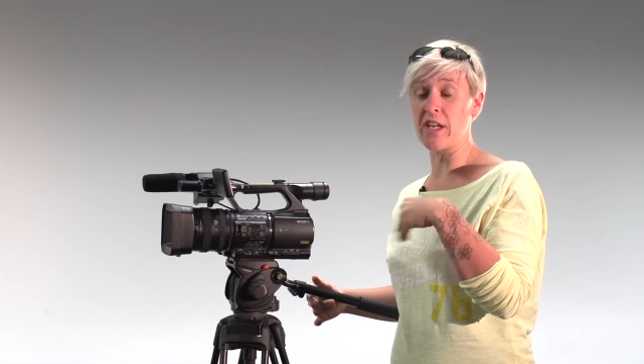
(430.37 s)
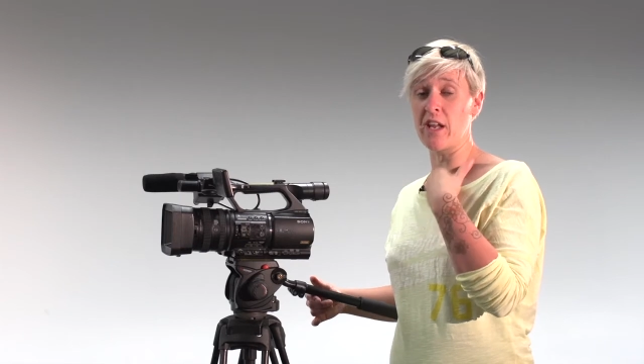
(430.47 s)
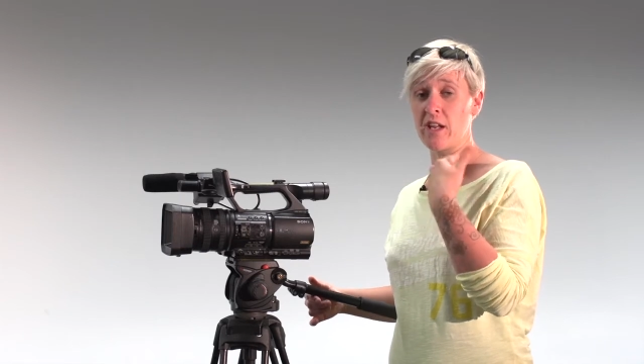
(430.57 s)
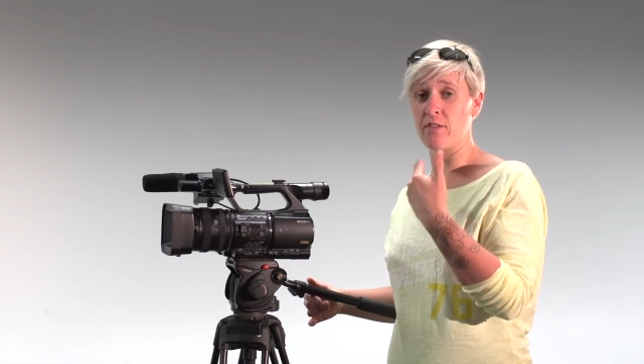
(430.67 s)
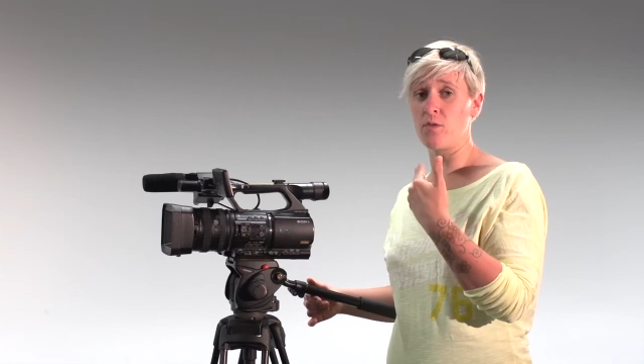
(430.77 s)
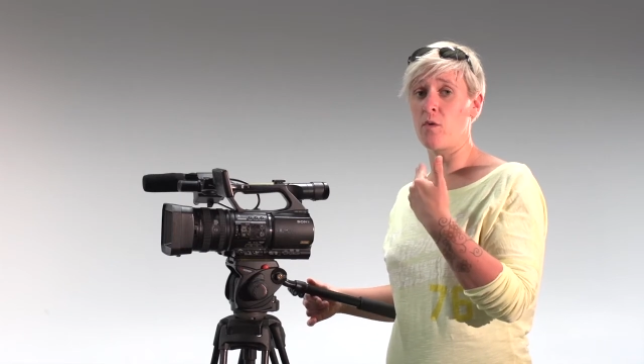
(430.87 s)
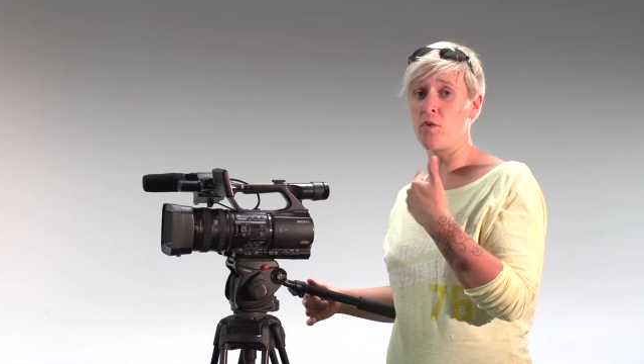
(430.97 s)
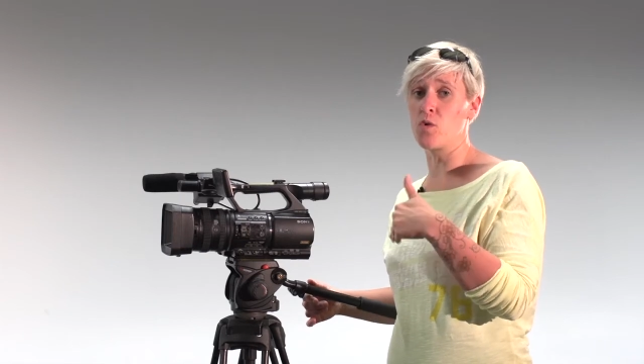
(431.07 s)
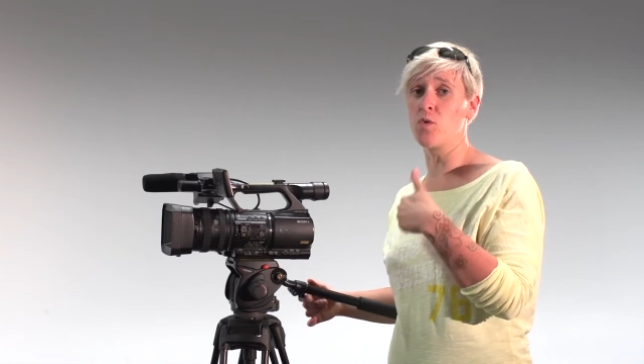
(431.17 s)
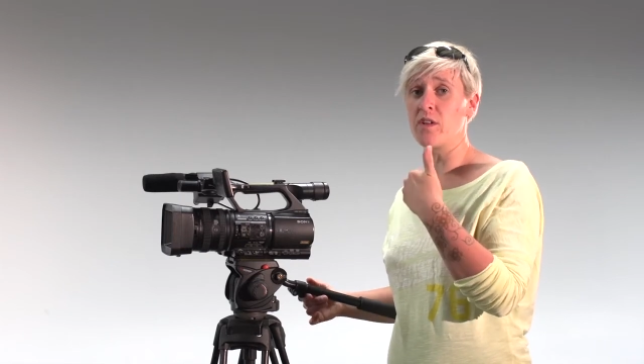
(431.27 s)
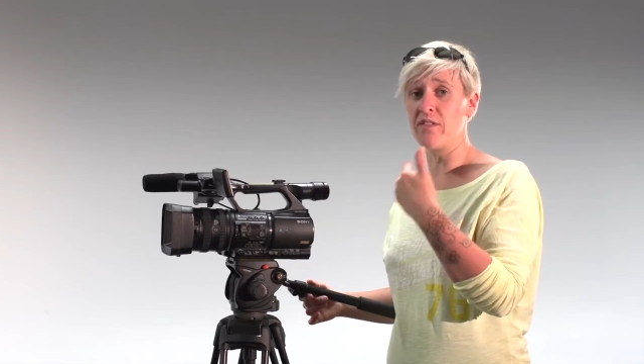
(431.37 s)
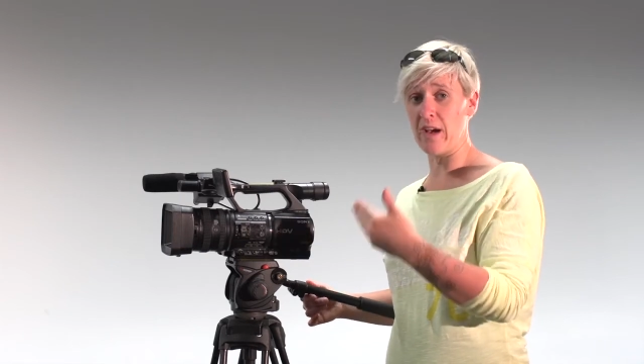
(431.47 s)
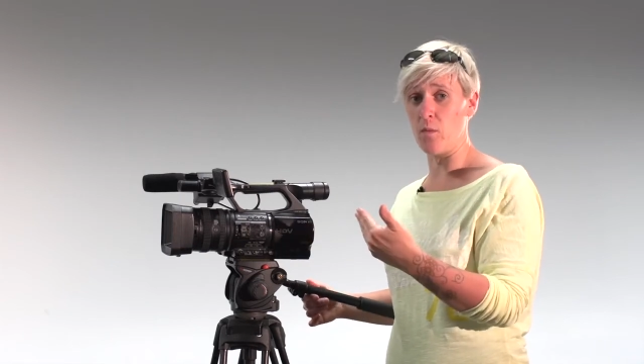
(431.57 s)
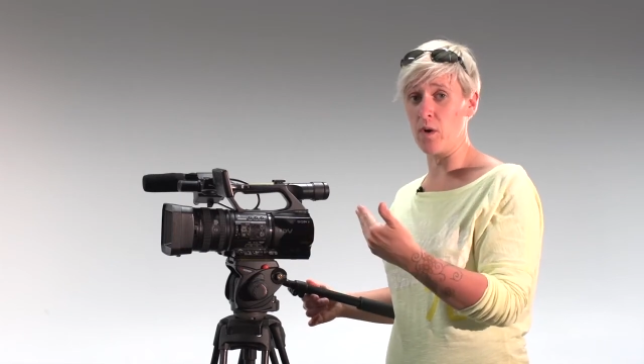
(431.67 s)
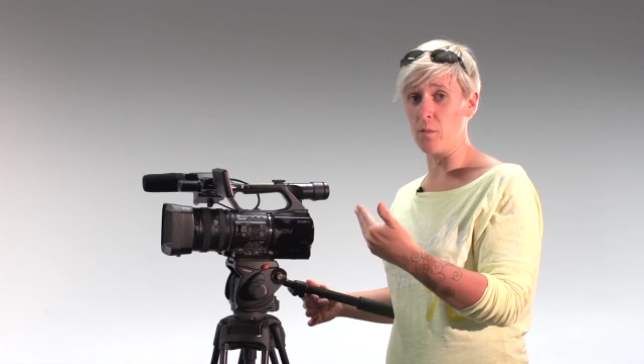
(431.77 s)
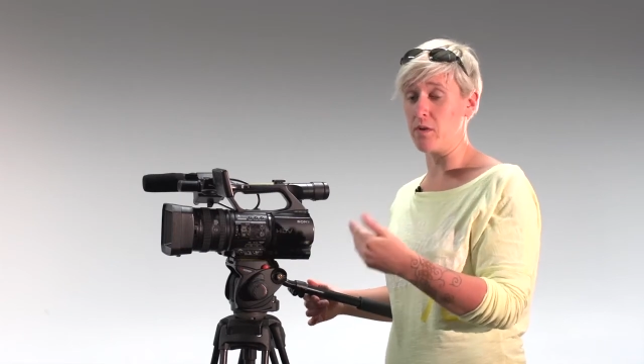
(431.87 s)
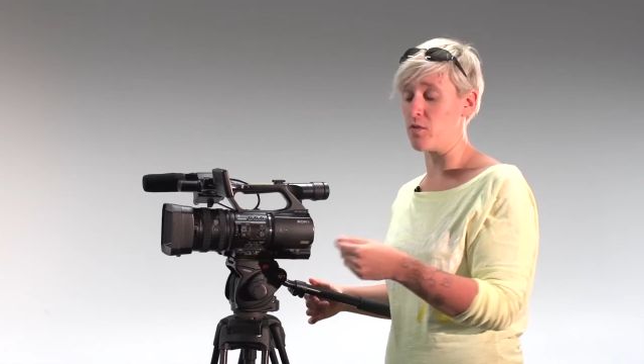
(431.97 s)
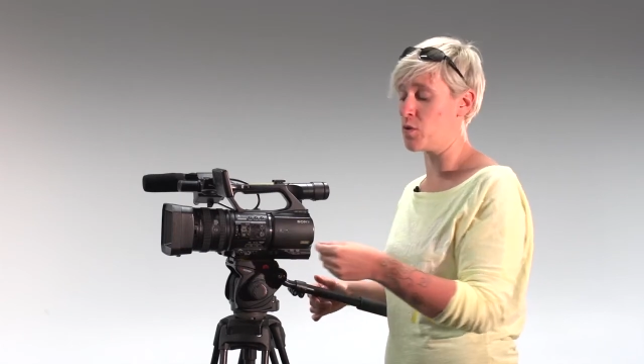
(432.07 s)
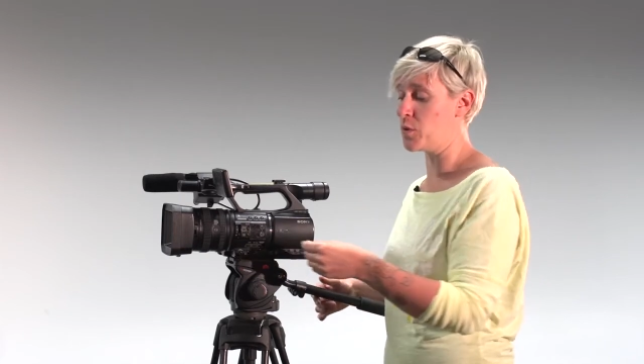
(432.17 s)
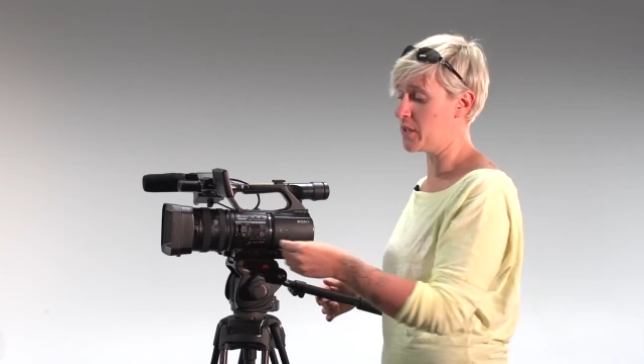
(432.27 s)
and if you are recording that will be
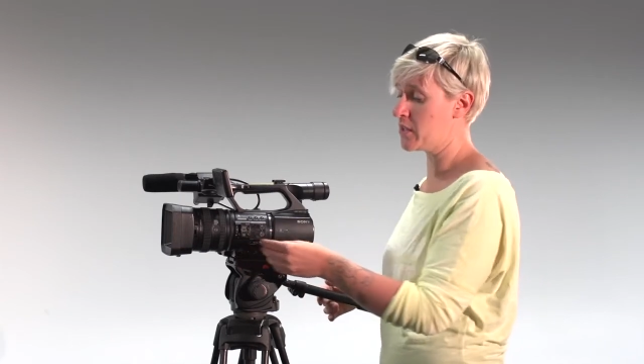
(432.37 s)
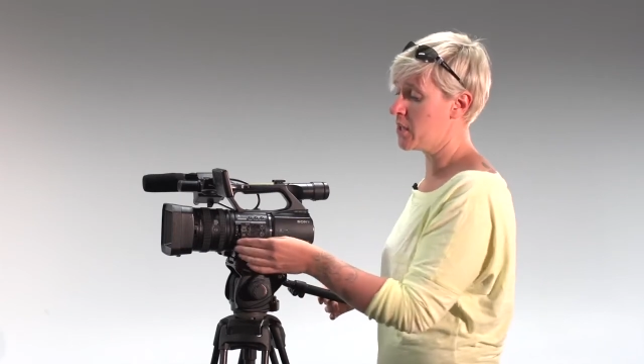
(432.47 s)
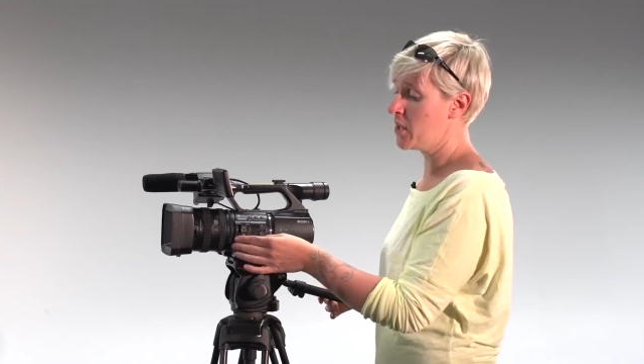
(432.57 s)
recorded